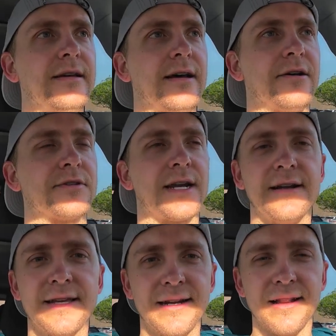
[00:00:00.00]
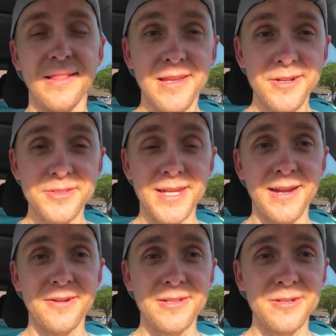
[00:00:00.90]
I was kind of getting a little
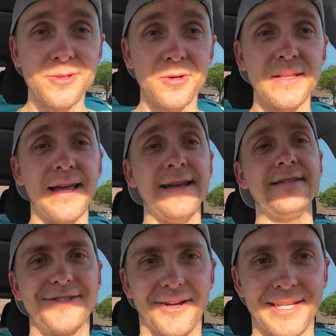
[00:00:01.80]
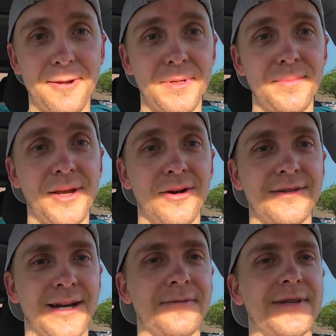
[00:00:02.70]
tired there toward the end, so I was happy to be
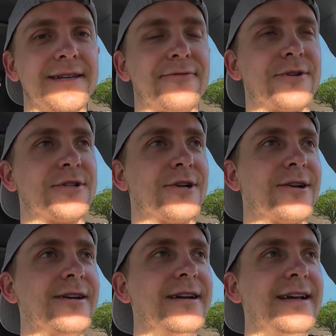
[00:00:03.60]
done with it for sure.